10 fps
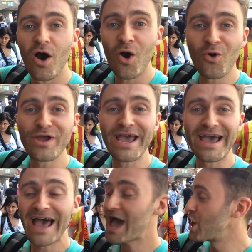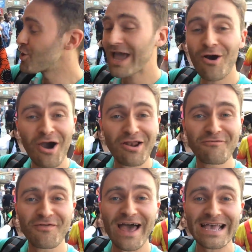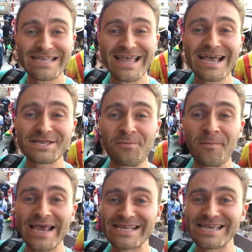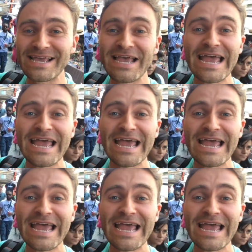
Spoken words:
Oh yeah, look how colorful that is. That is amazing.